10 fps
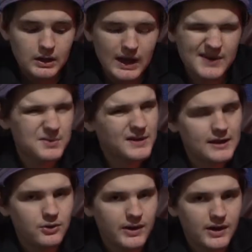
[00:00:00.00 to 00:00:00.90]
I don't
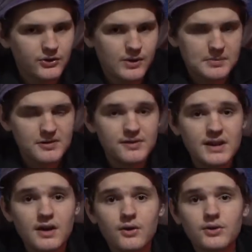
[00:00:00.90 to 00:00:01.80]
like doing unscripted
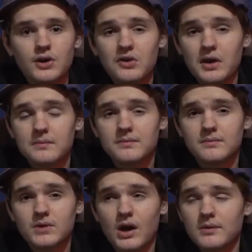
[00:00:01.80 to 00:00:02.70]
videos because I'm
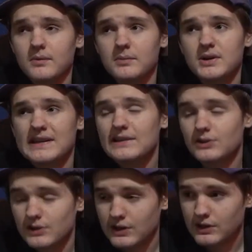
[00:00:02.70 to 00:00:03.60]
not
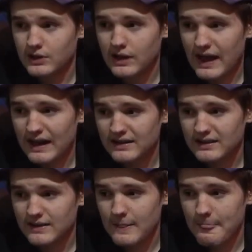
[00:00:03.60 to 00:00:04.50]
particularly good at
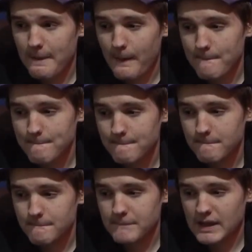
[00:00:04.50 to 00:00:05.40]

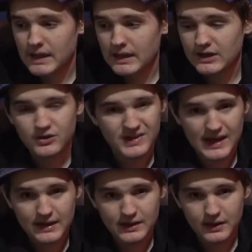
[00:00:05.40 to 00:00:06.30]
being
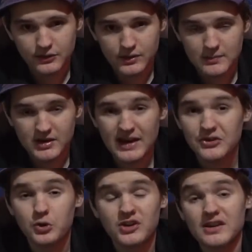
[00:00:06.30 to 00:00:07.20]
entertaining unscripted,
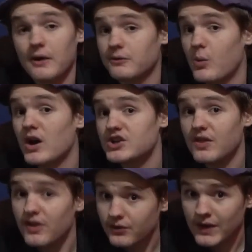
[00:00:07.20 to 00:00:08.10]
as you can tell from
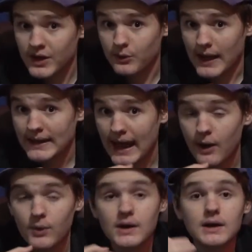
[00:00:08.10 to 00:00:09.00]
watching this video right now.